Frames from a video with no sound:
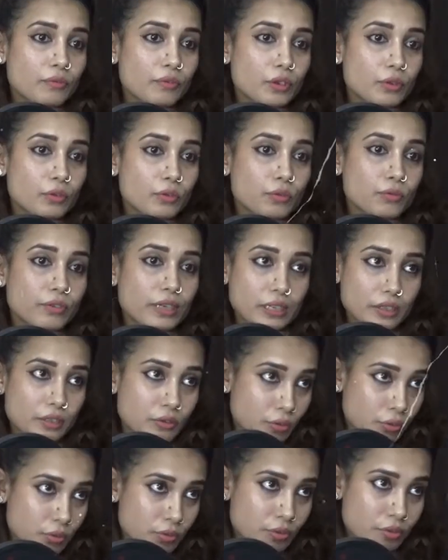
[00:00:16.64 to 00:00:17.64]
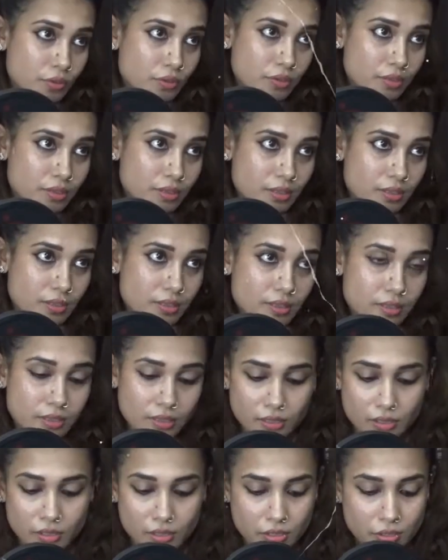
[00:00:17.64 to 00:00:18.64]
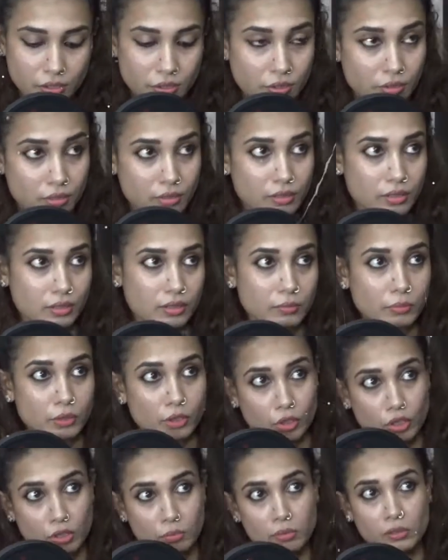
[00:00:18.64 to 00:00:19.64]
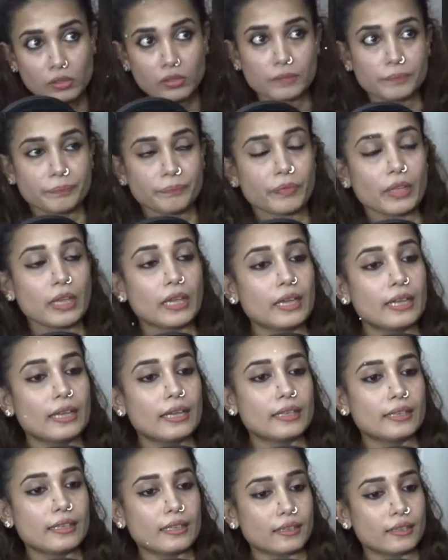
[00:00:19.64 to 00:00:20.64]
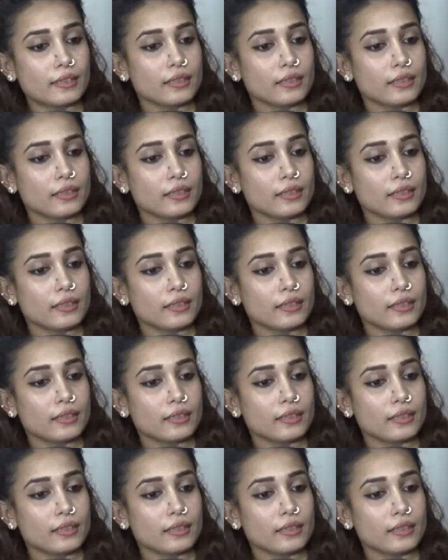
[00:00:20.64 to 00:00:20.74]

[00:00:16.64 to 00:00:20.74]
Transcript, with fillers: and then we do wedding trousseaux. A bit closer. Yeah, ah, sure. That, that, that's, that's better.